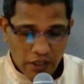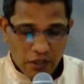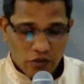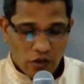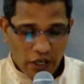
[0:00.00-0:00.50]

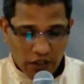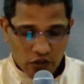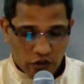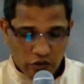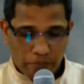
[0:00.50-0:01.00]
So let us
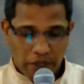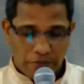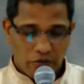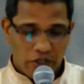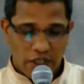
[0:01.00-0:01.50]
also pray
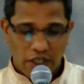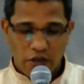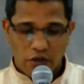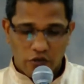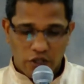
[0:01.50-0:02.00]
for that. And
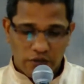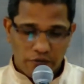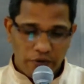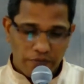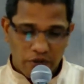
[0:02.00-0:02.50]
also the
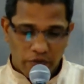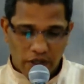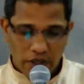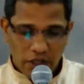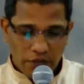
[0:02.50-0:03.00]
fifth one.
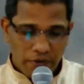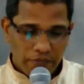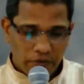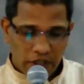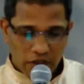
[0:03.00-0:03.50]
The fifth
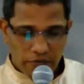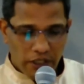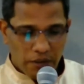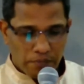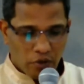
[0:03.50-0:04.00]
one is very
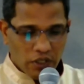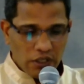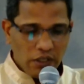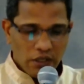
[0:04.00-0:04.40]
important.